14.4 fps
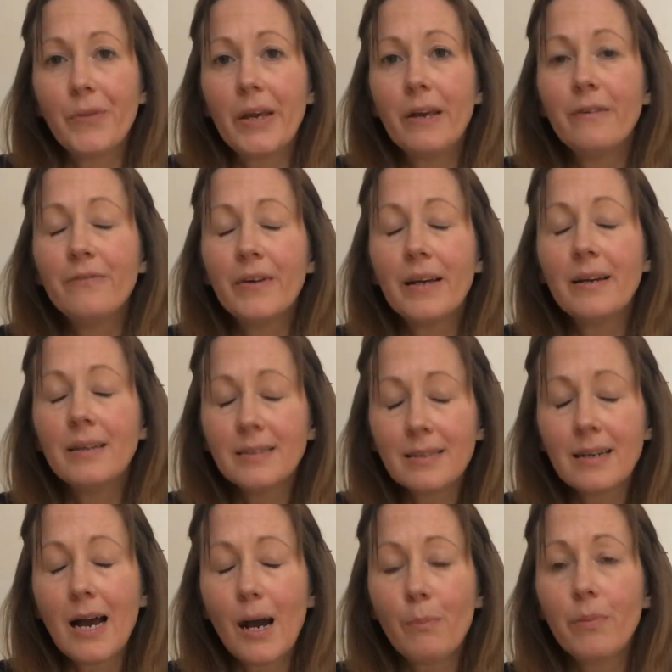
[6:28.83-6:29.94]
if it isn't
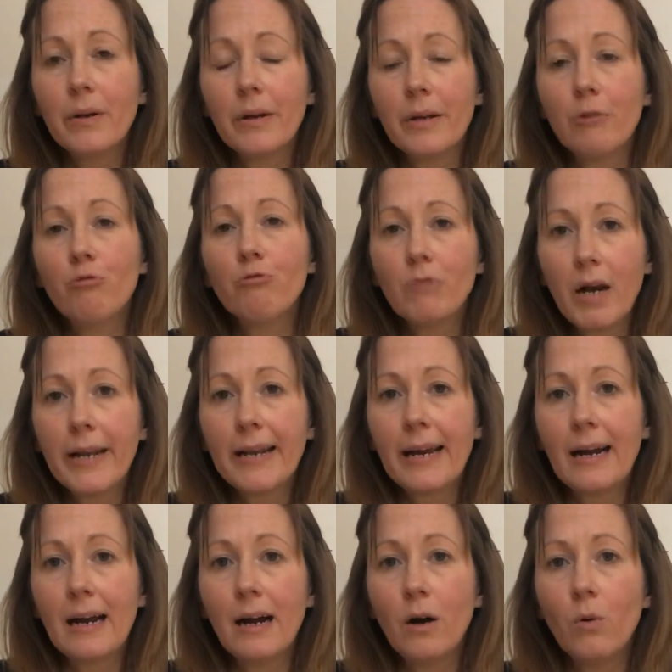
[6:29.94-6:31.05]
happening right
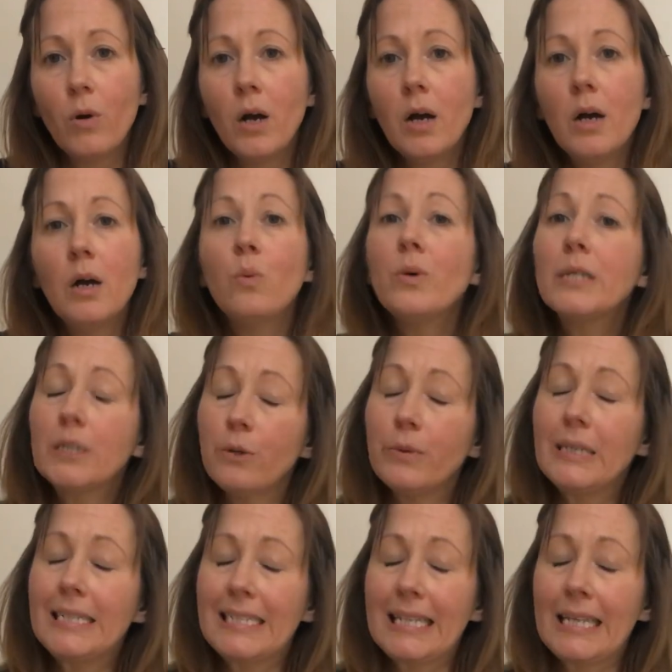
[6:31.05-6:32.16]
now, we don't
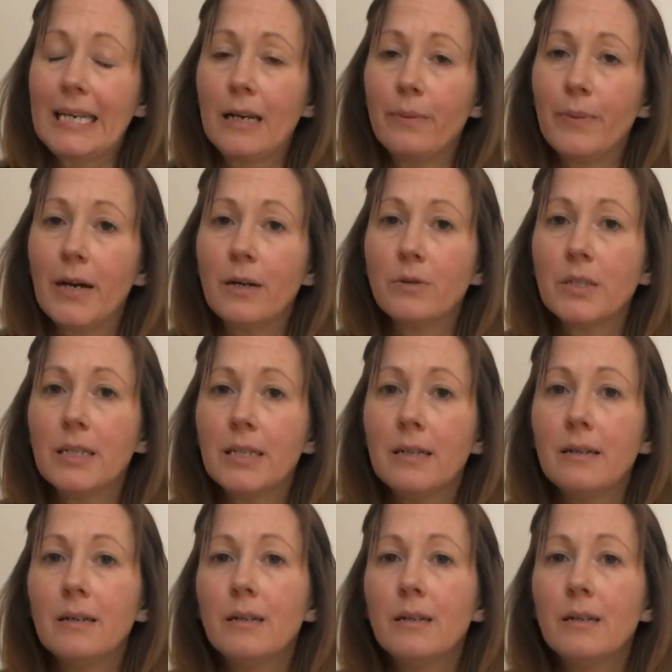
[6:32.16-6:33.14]
need to think about it.